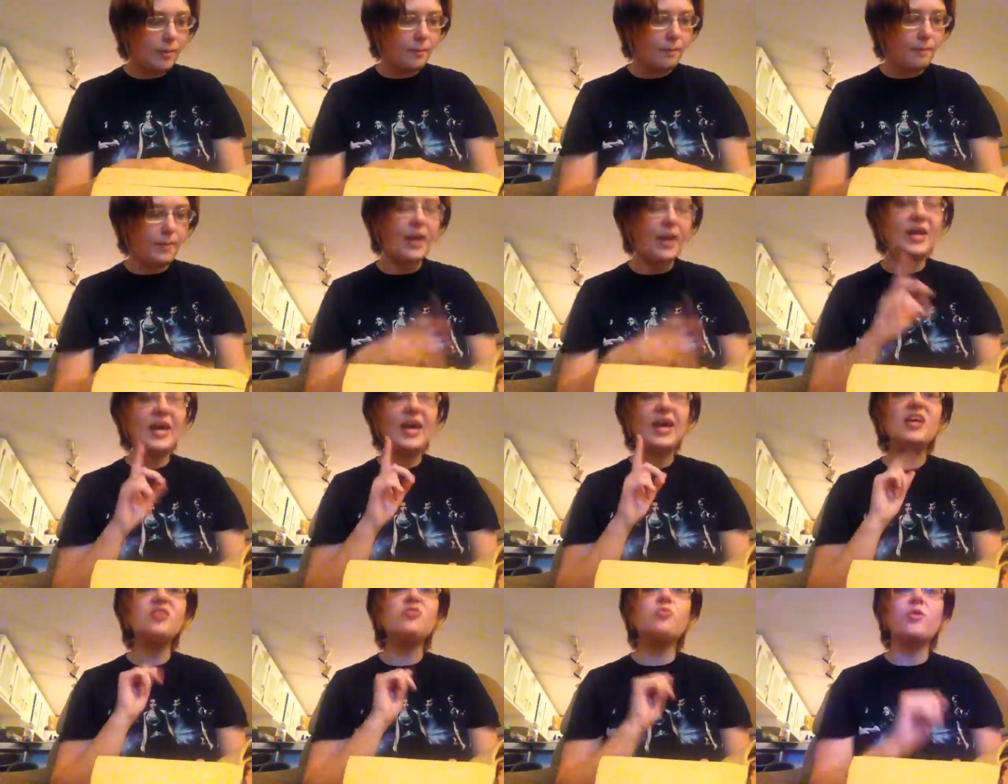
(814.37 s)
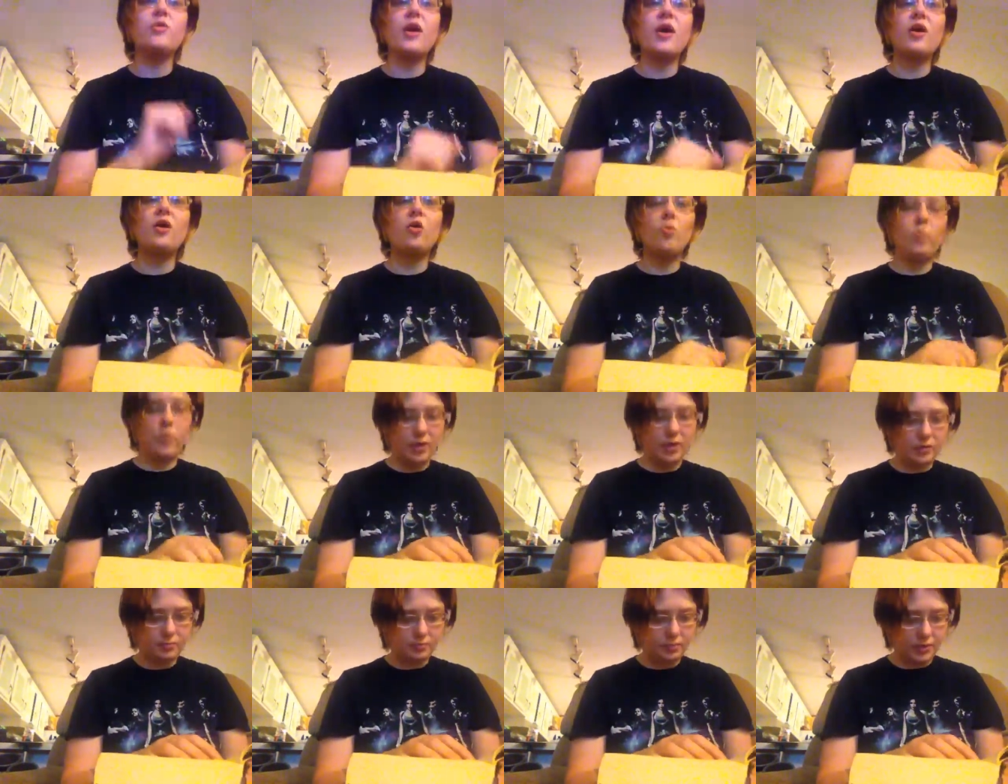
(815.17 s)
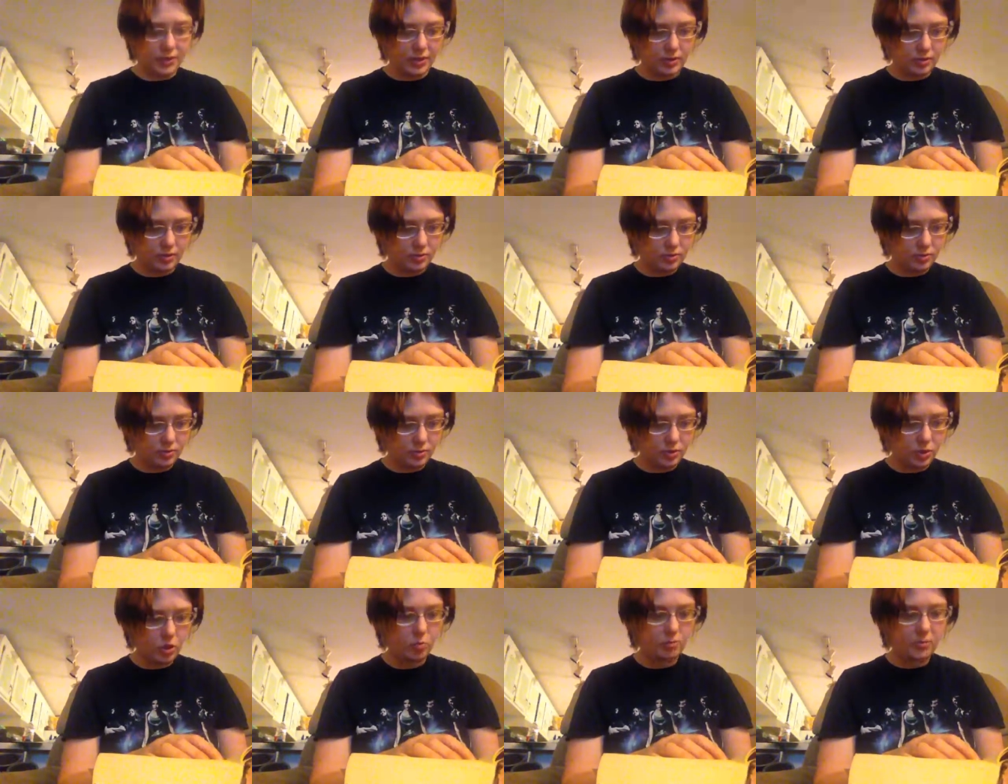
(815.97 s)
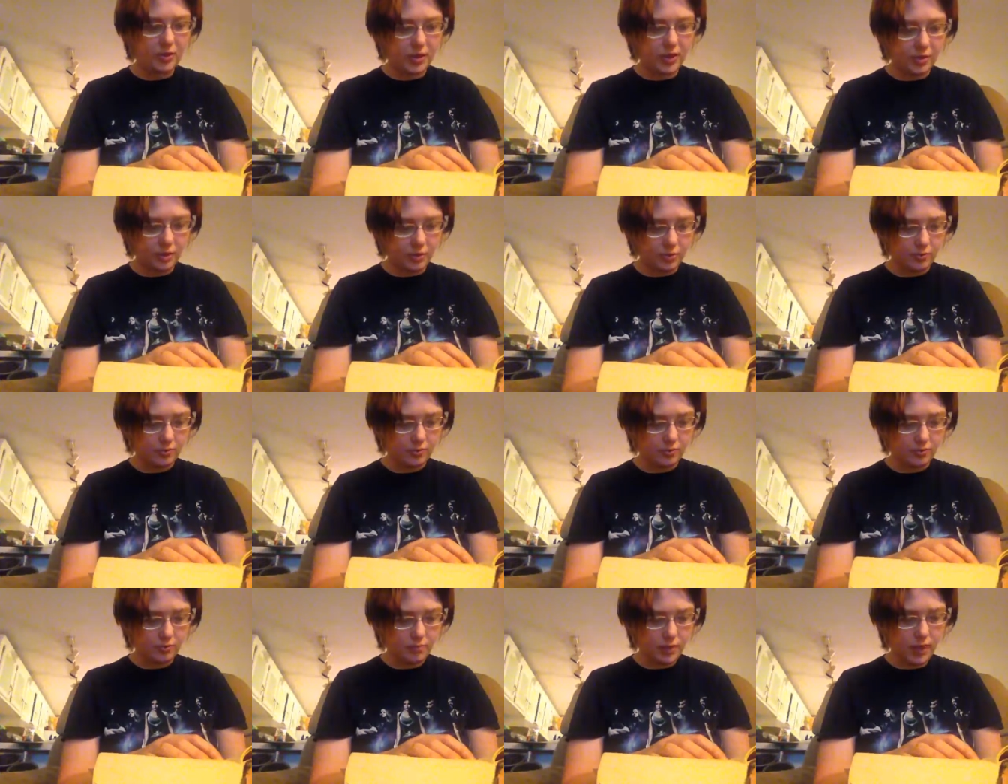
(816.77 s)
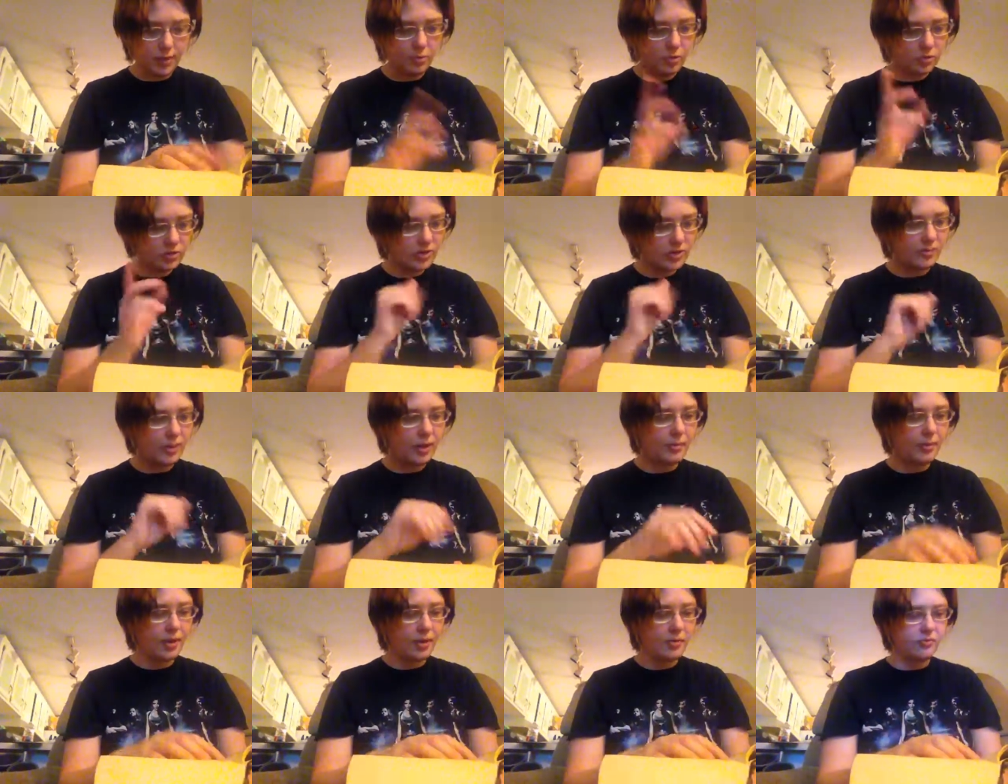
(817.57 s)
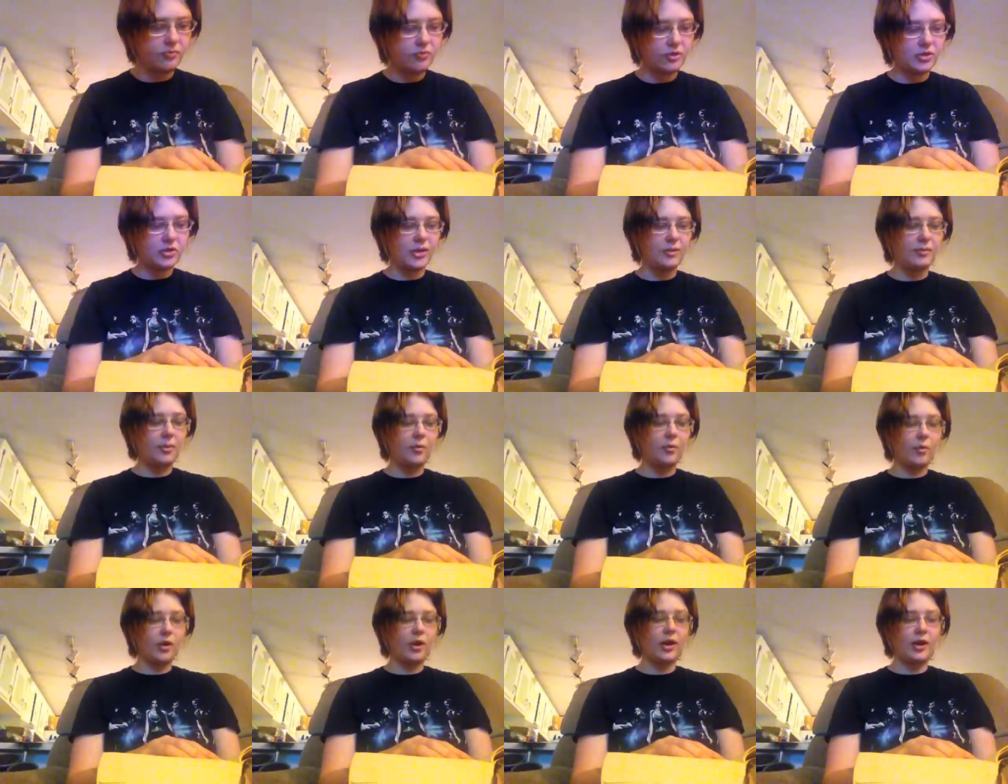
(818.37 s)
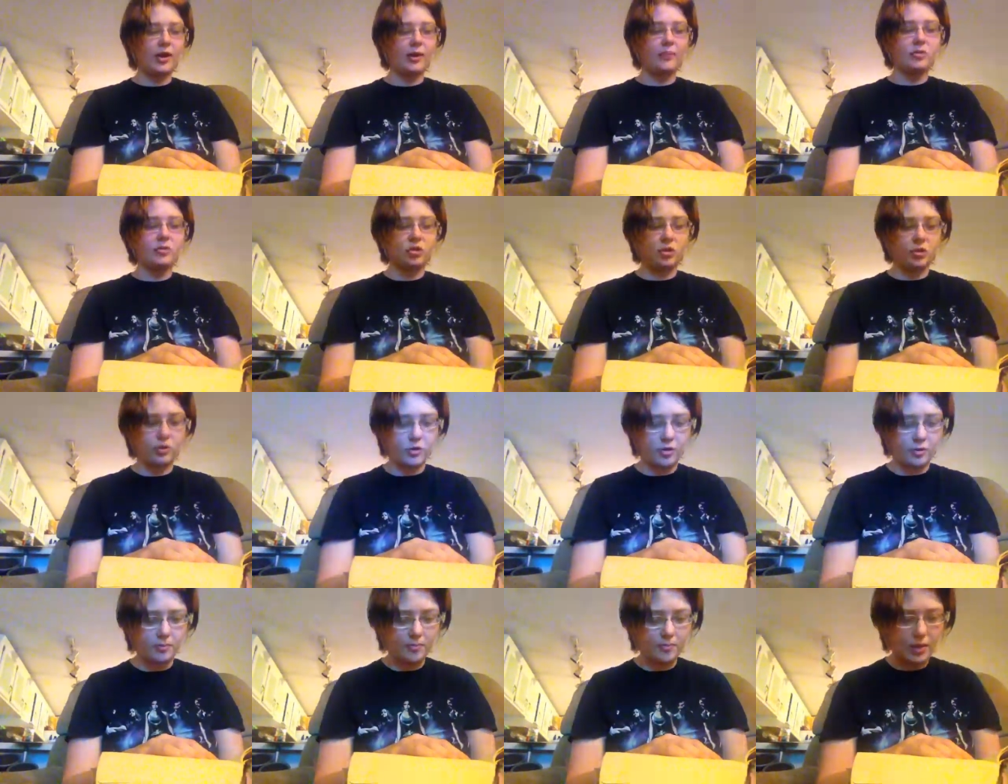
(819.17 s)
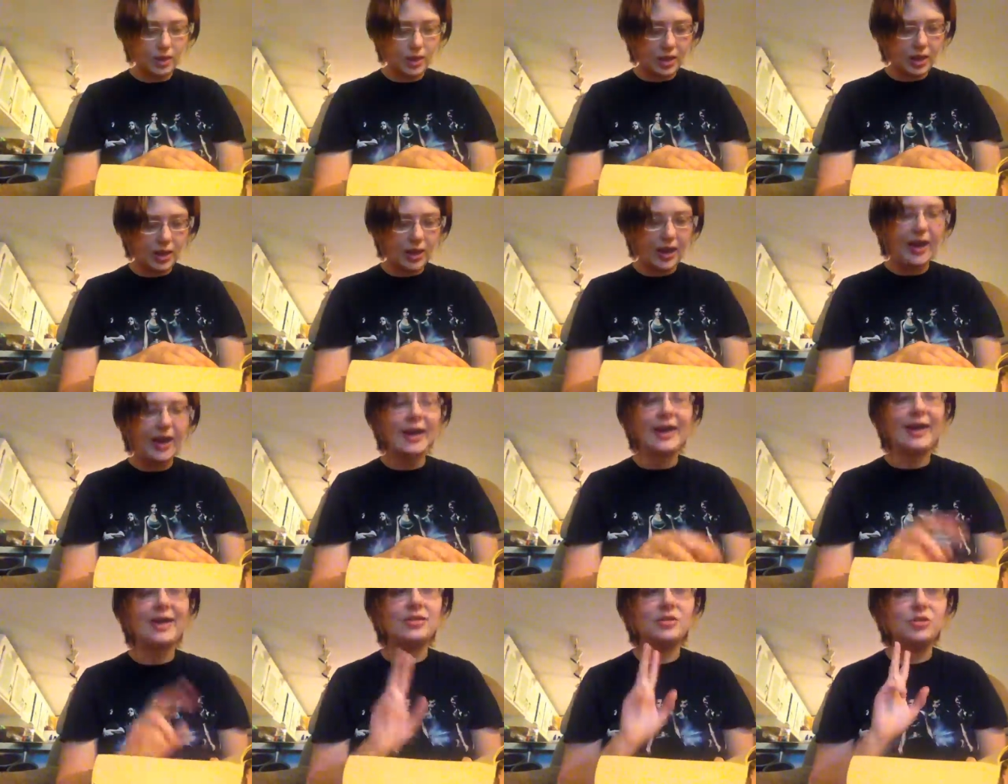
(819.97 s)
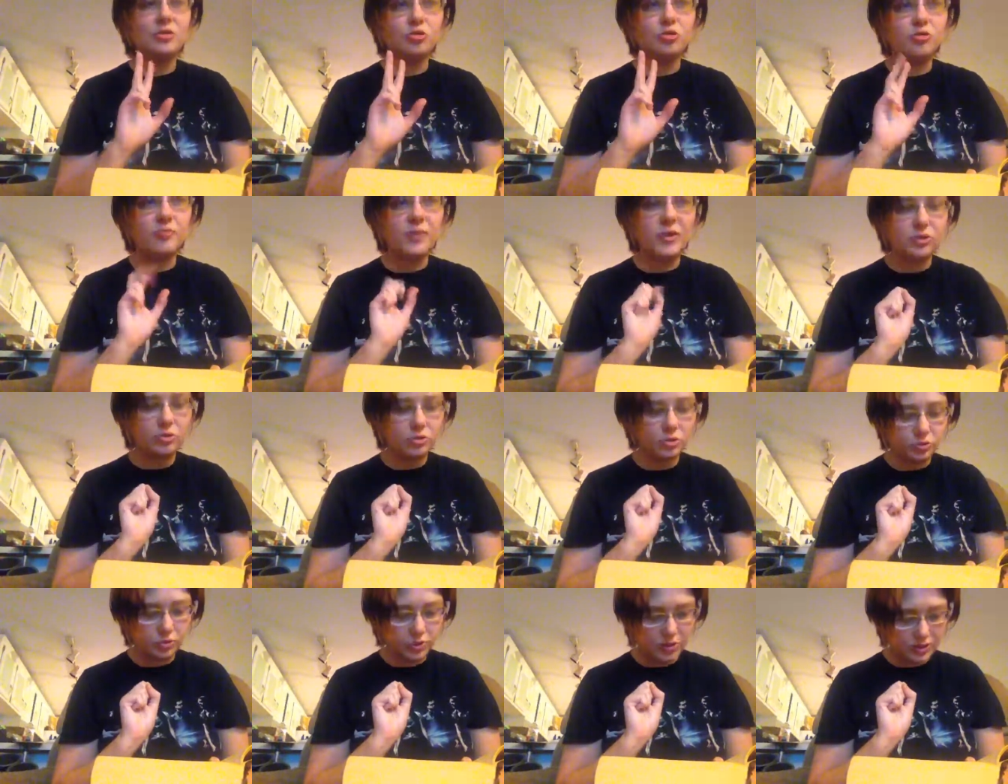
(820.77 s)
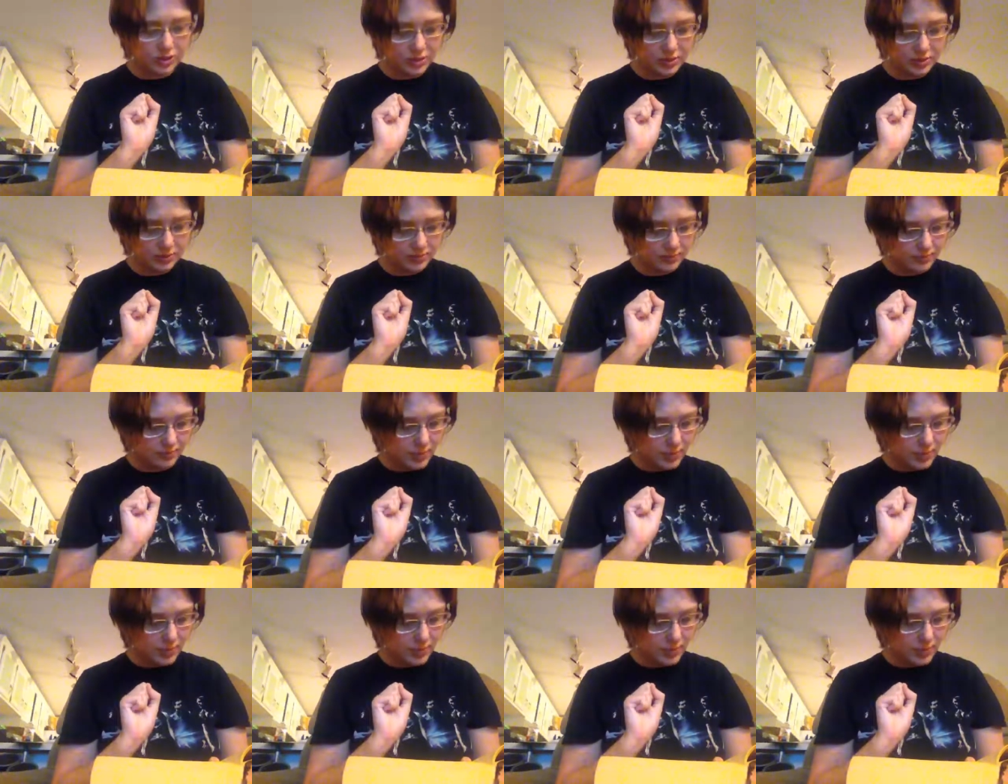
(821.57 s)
My days were not all work and play. No play, though. I mostly made my own free time by working that much harder. I had two special treats.